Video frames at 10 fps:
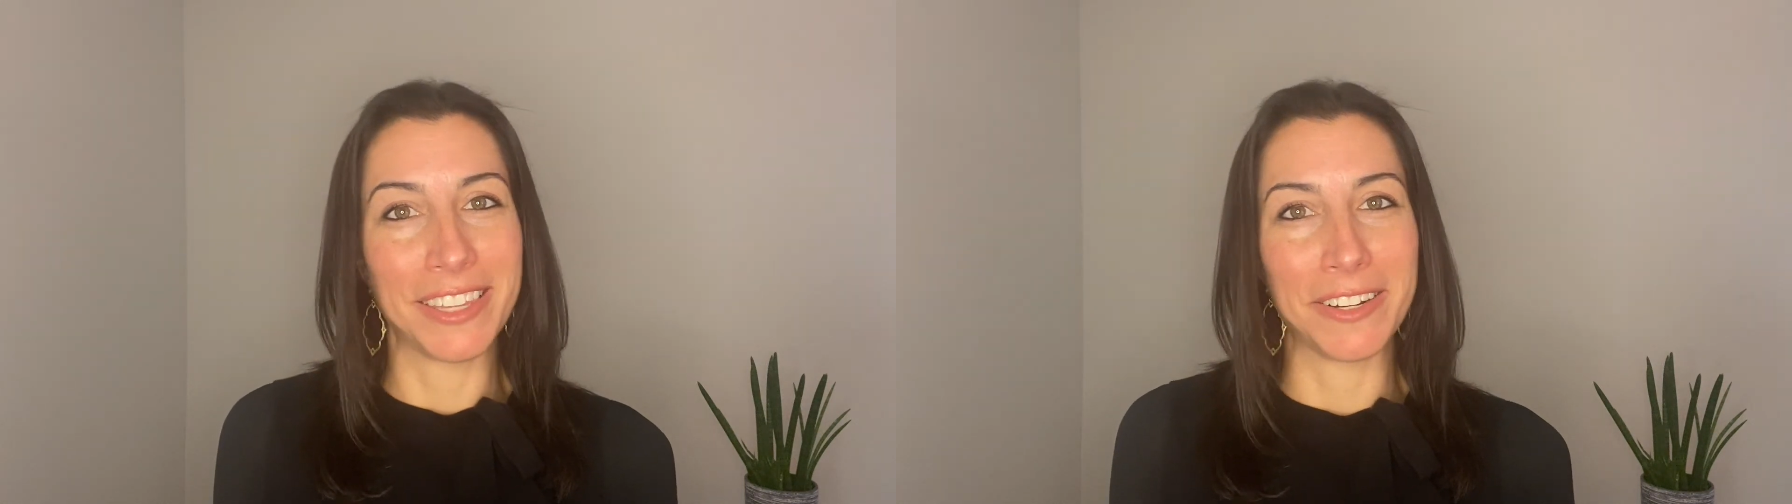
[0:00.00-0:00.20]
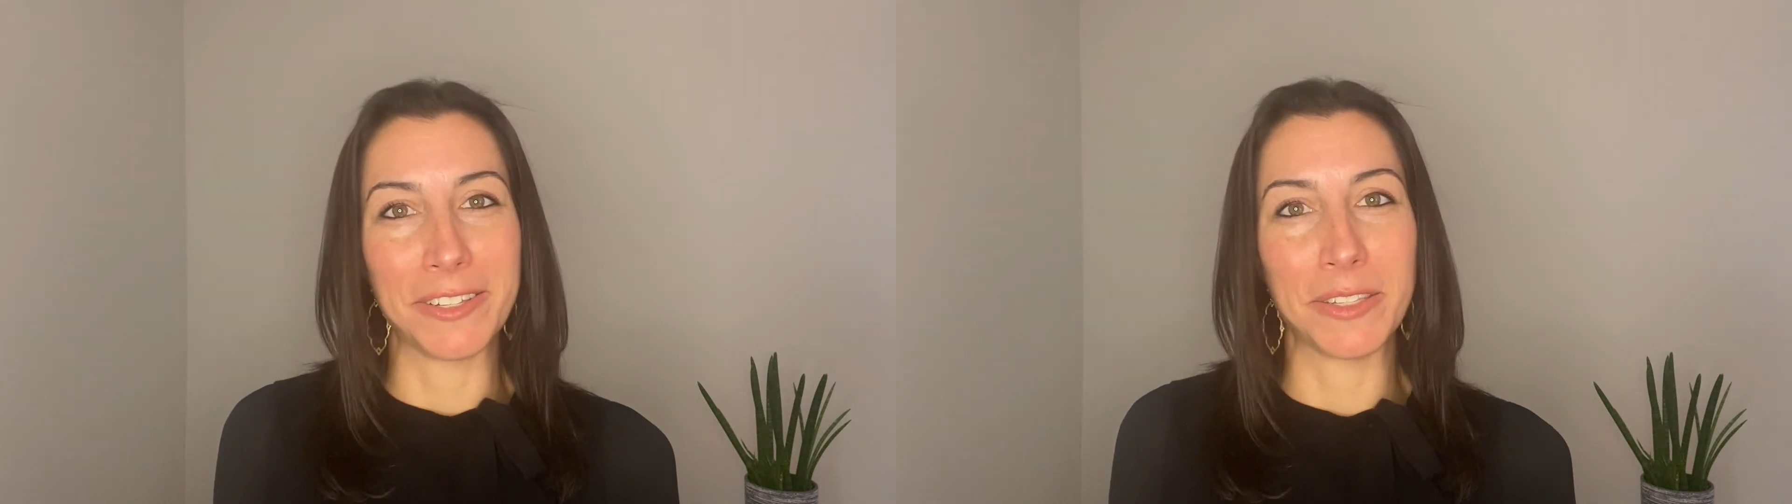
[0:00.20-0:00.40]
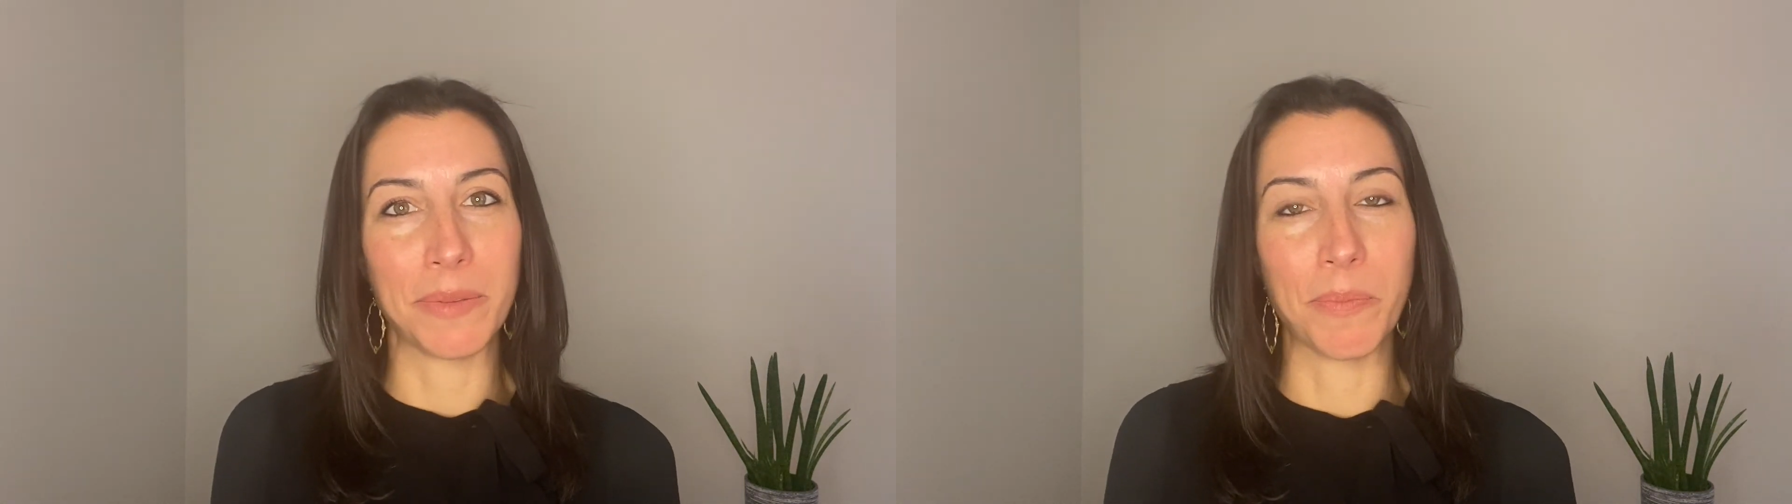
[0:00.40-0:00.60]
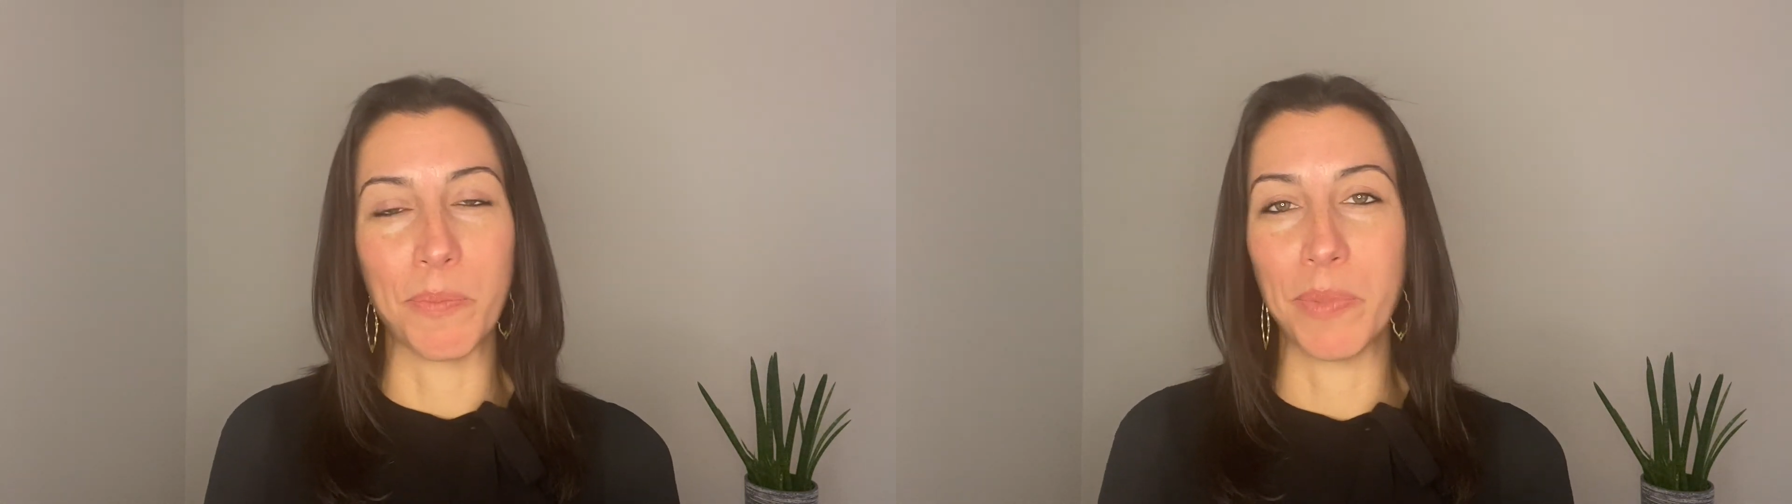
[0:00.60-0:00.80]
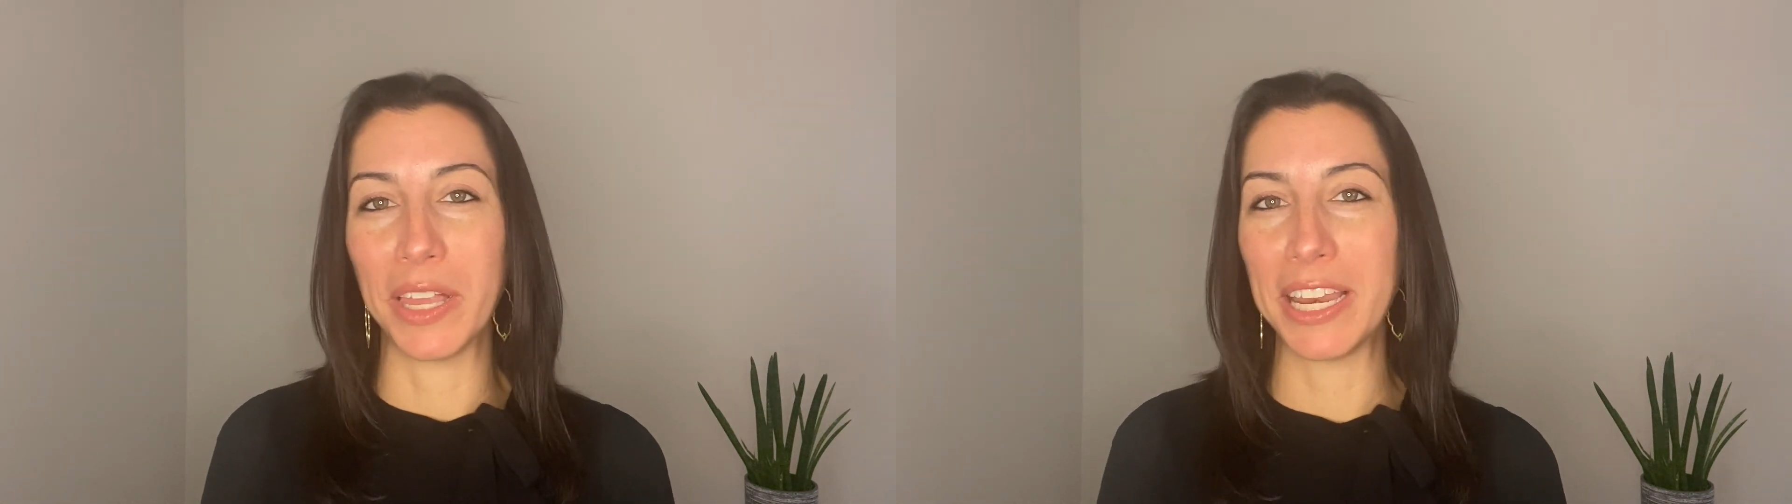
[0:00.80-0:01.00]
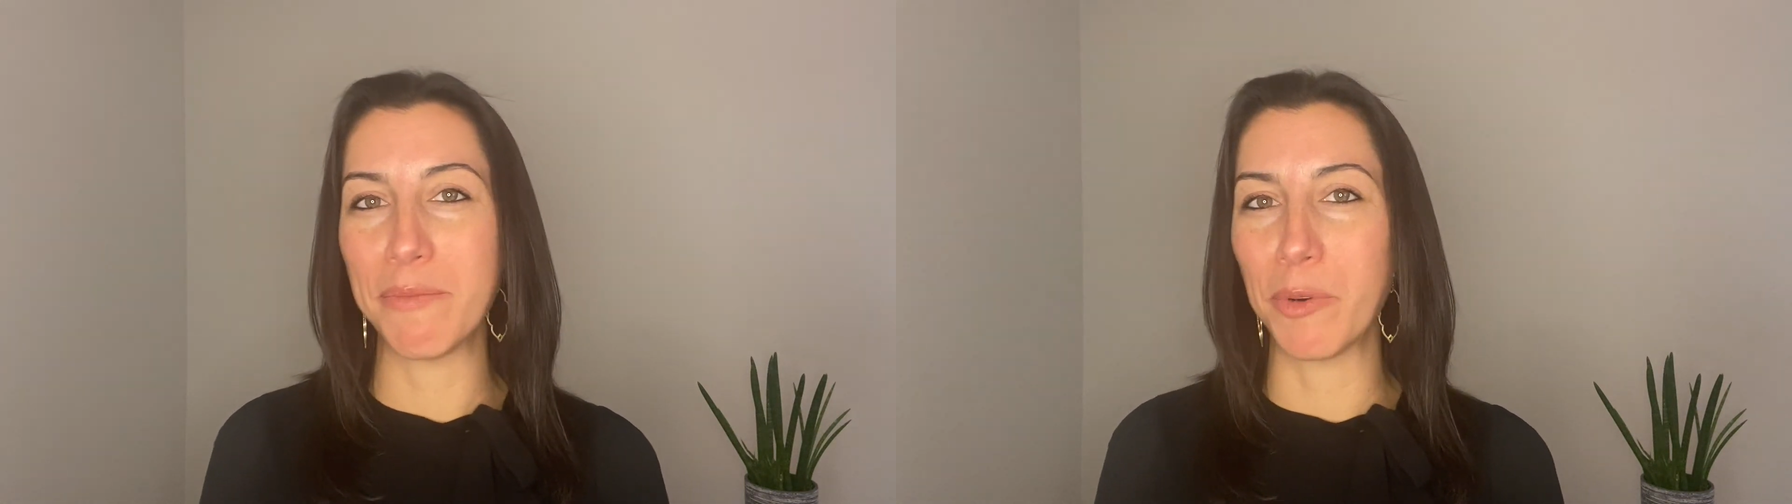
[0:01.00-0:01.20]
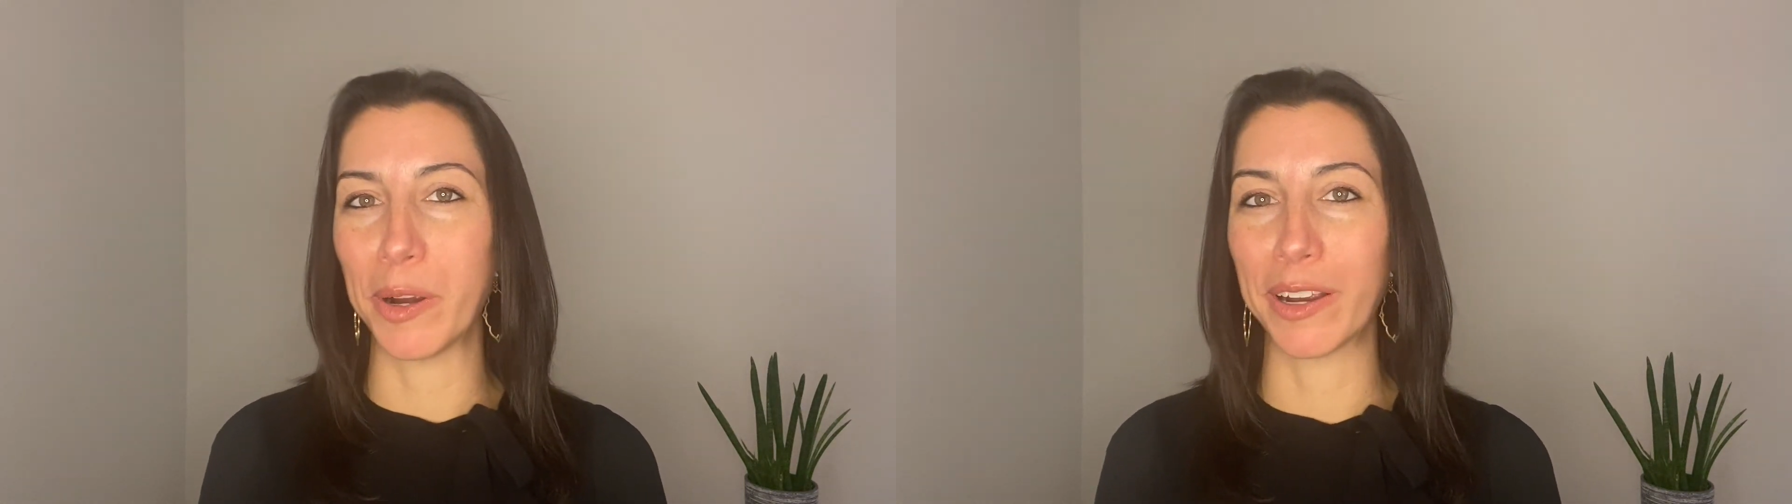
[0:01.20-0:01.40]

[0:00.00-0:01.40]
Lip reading: There's plenty more